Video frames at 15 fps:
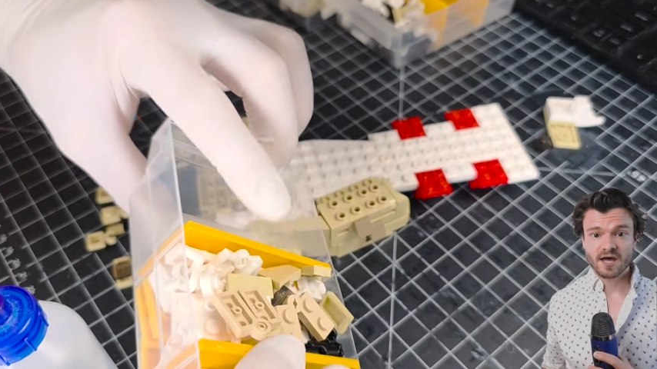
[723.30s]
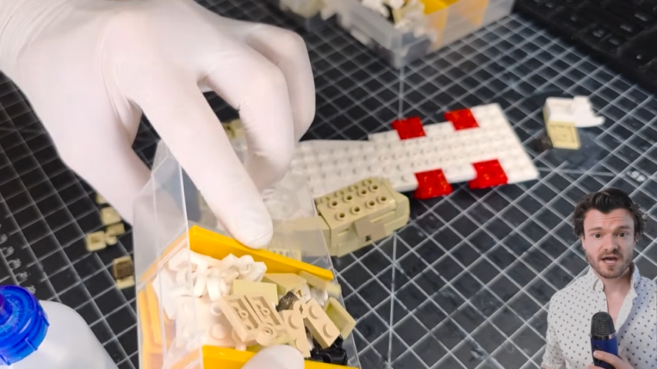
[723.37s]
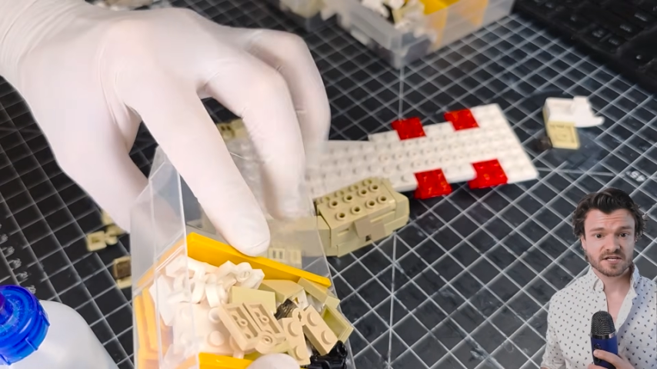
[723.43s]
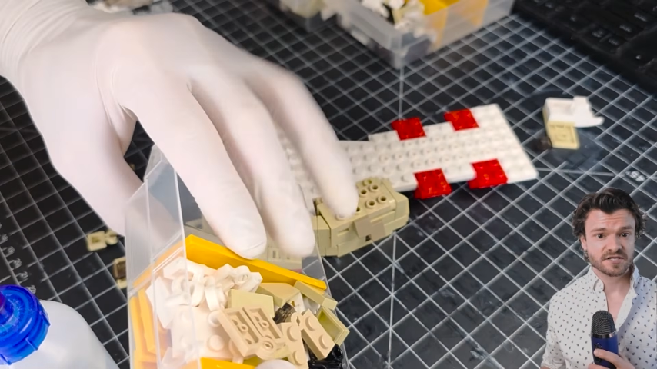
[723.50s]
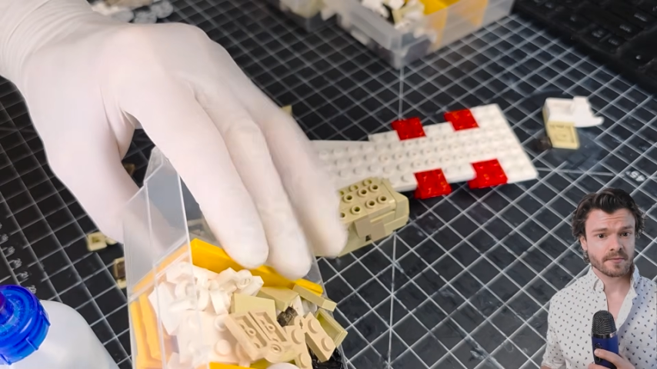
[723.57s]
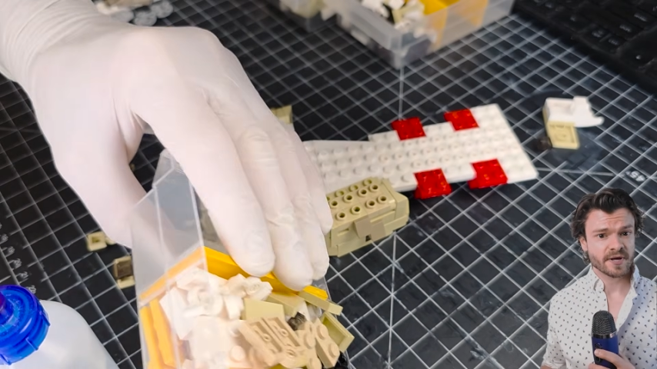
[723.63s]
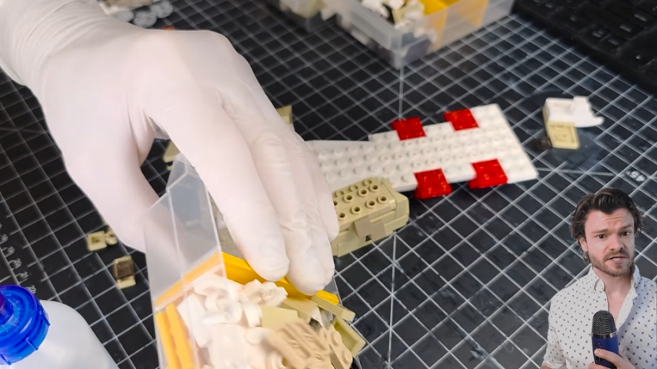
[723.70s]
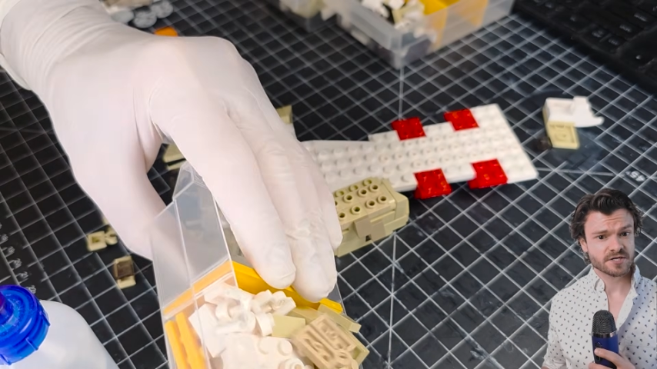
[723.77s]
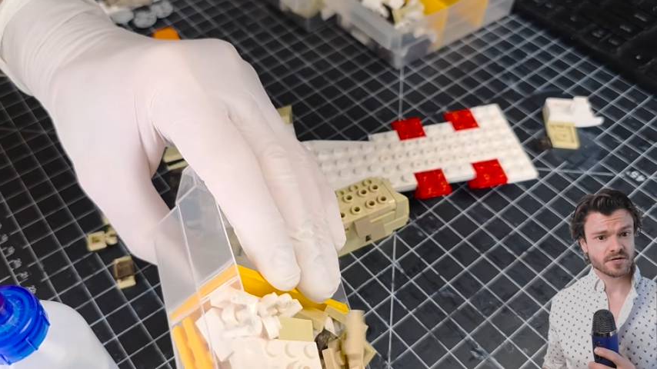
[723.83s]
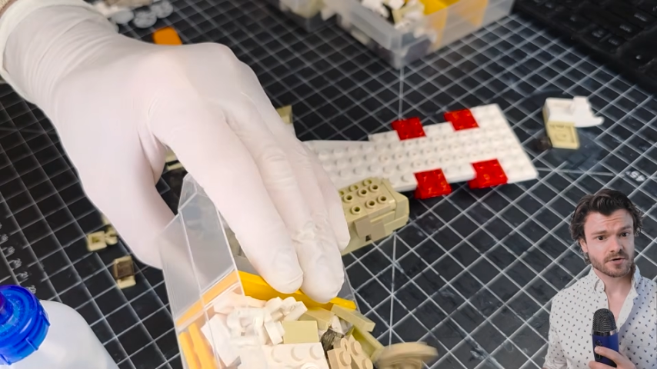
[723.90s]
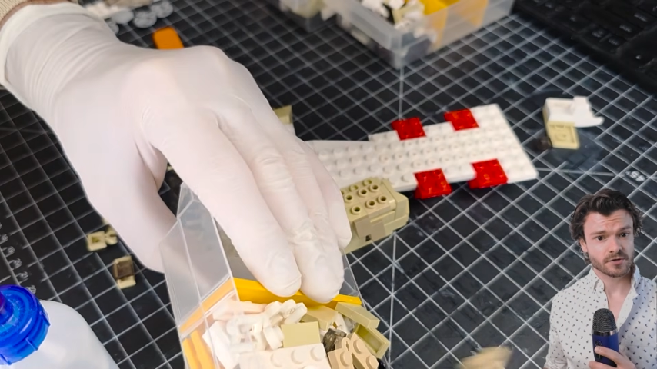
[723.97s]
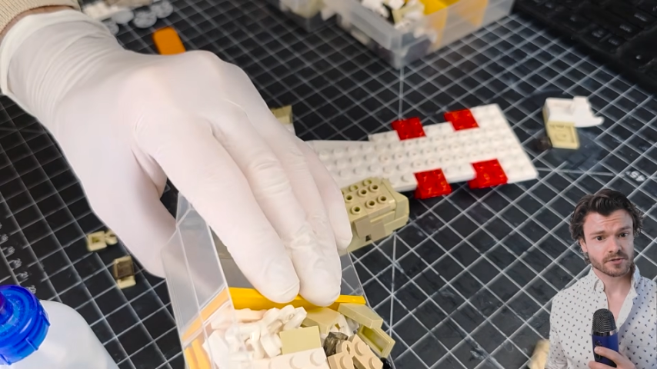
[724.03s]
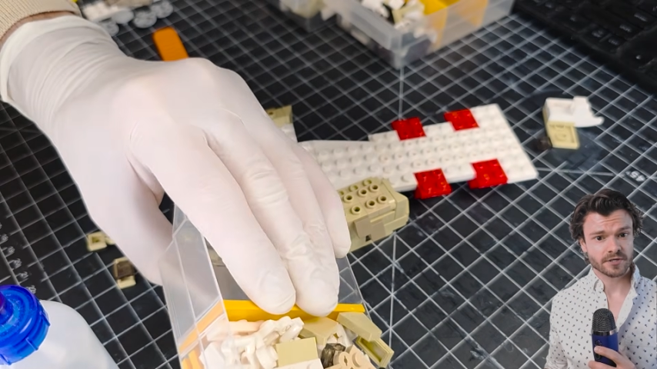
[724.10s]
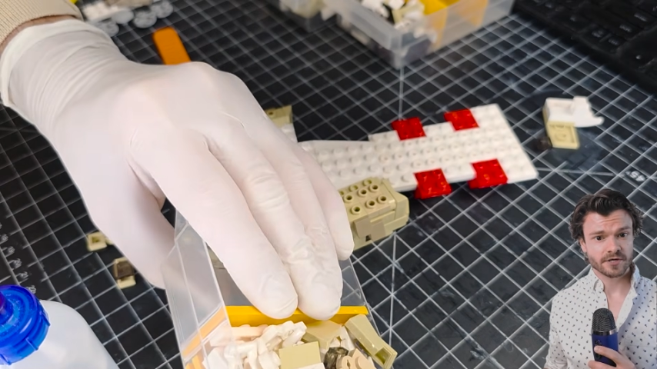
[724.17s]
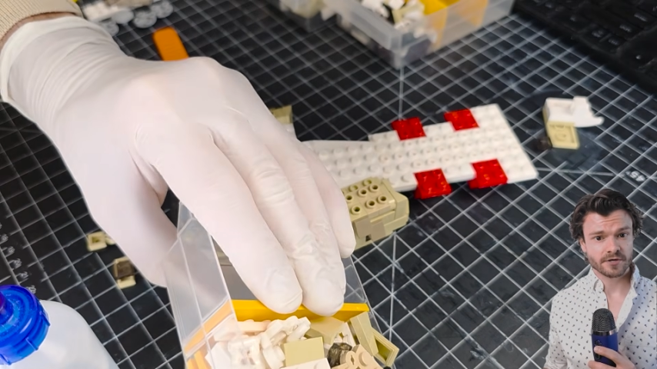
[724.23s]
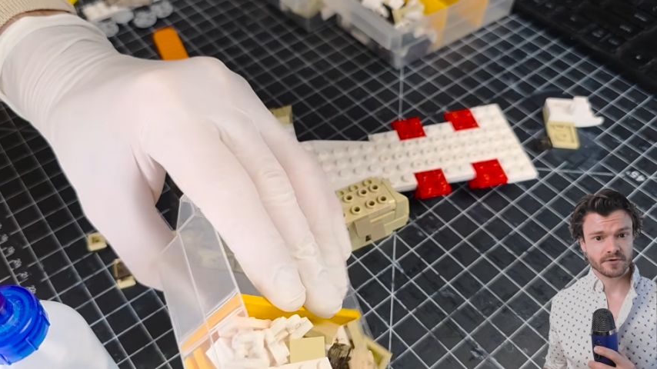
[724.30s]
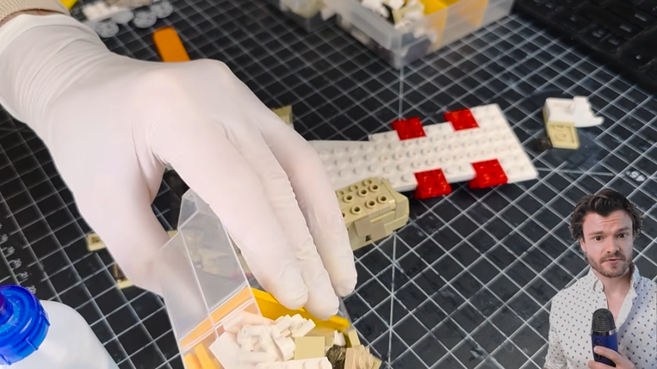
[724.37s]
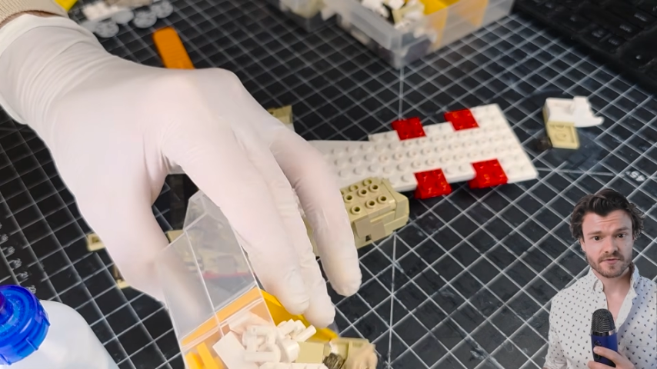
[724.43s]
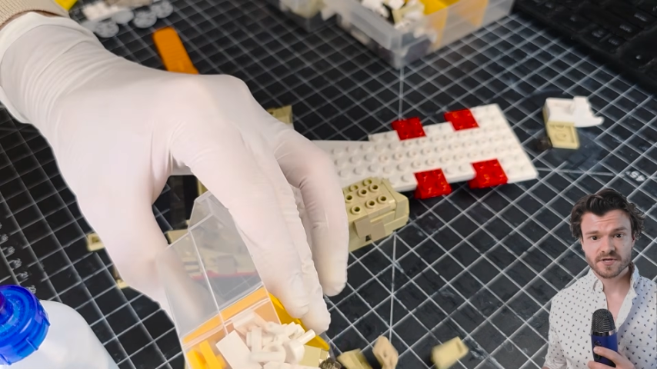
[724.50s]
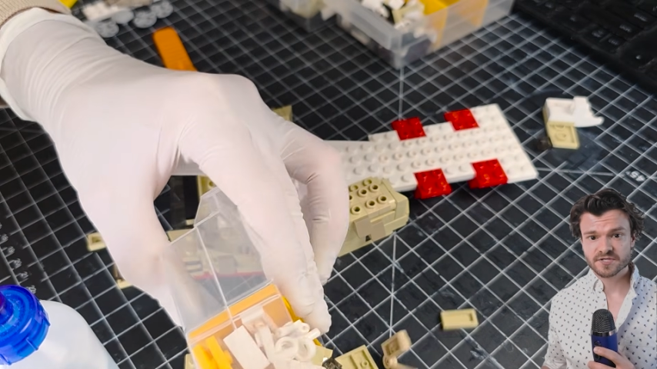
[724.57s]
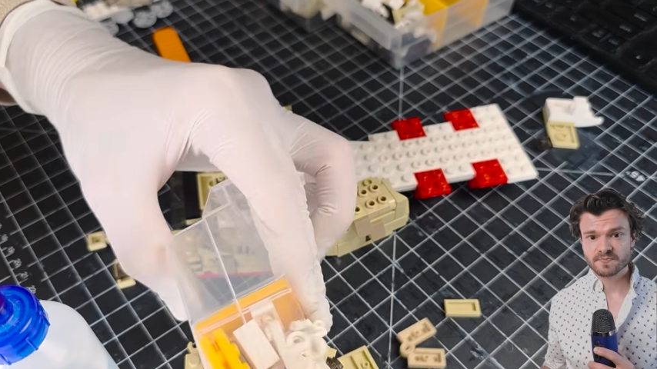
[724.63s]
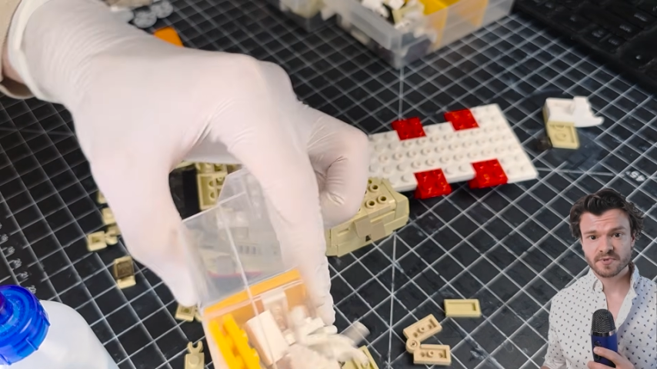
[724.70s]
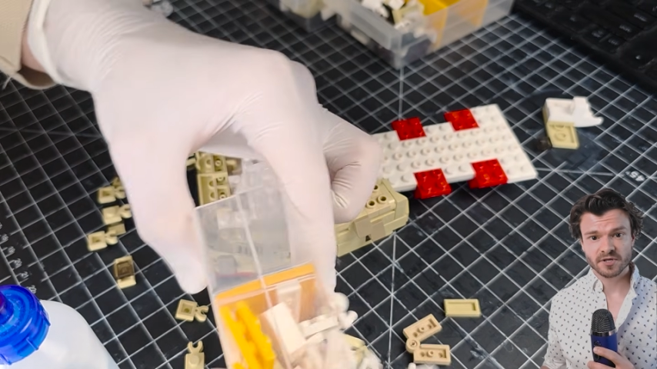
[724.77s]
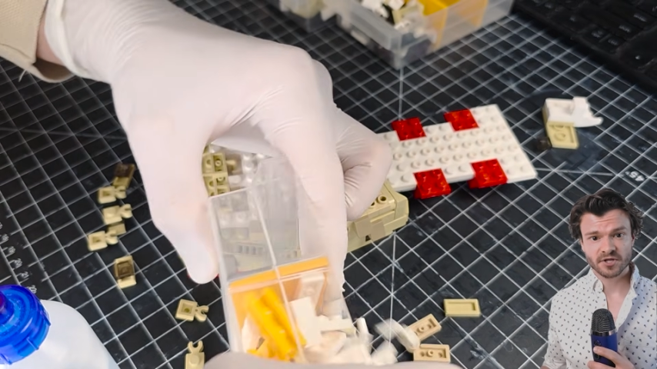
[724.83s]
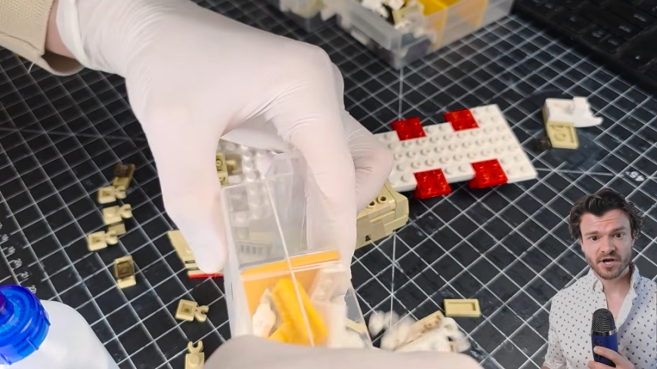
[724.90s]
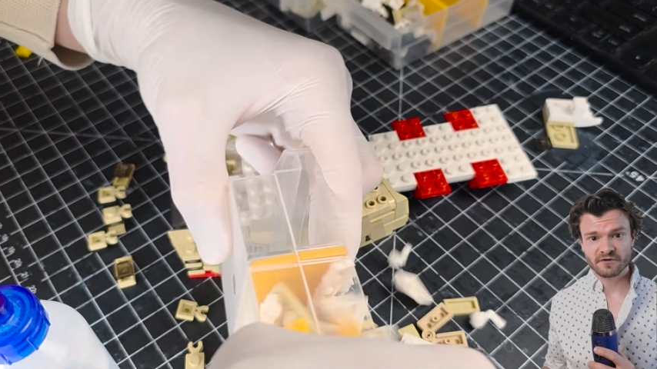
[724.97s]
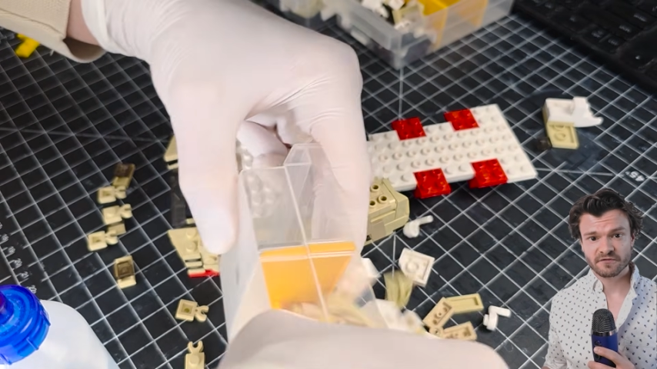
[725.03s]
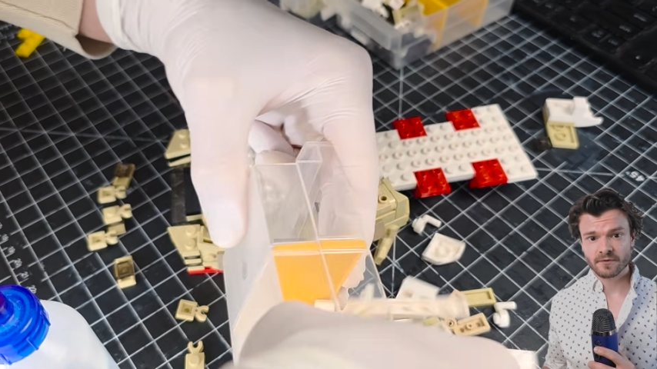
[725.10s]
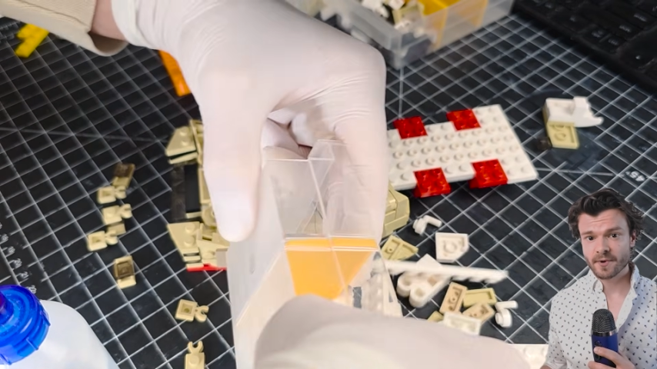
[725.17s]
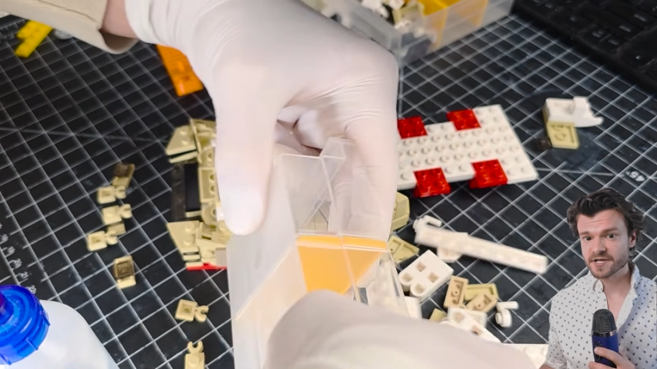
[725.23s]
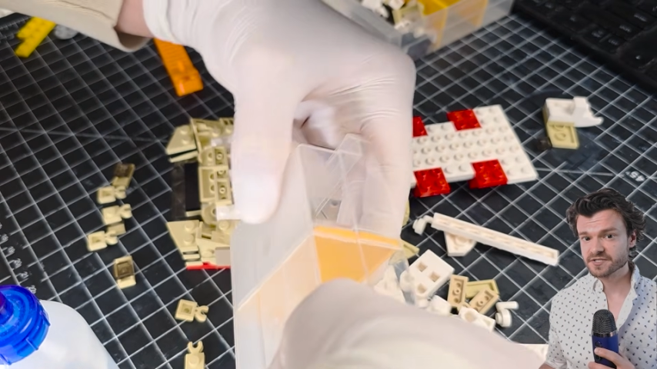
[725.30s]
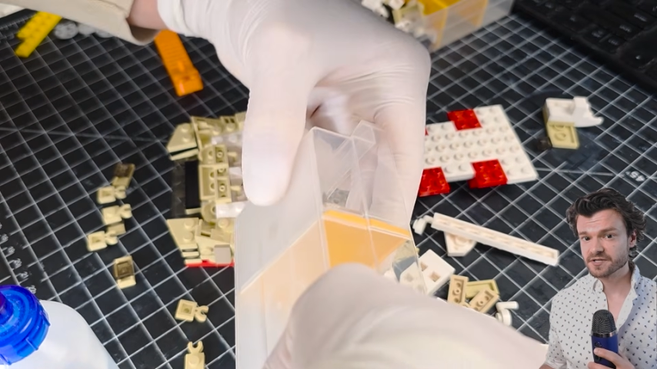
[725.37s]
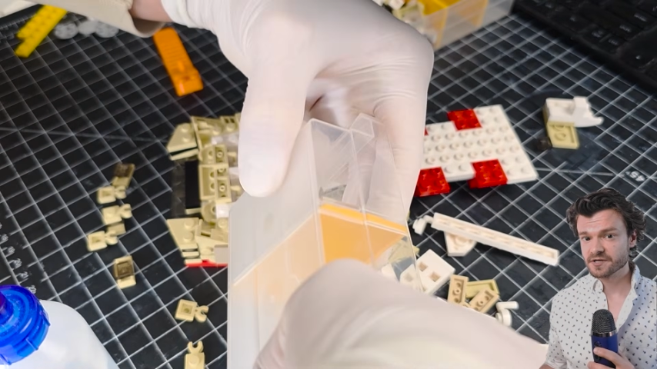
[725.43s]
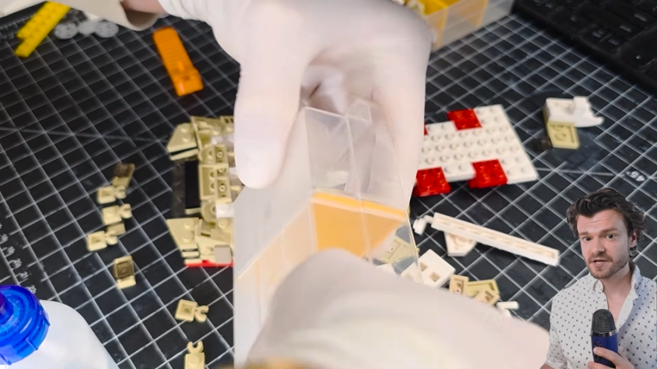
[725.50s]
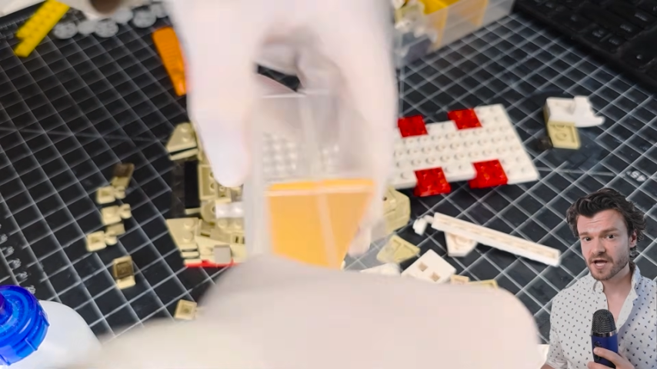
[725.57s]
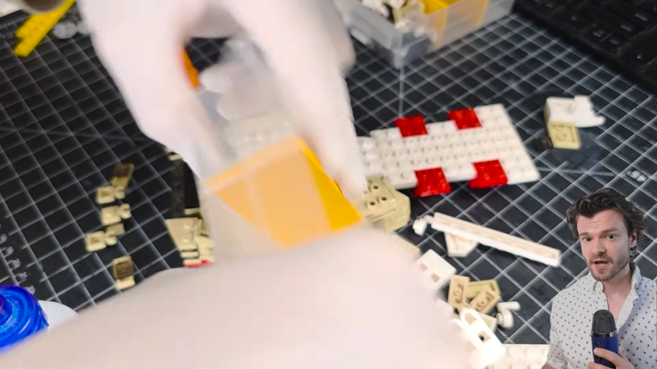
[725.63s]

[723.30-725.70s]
As I mentioned earlier, this build-out for my Sydney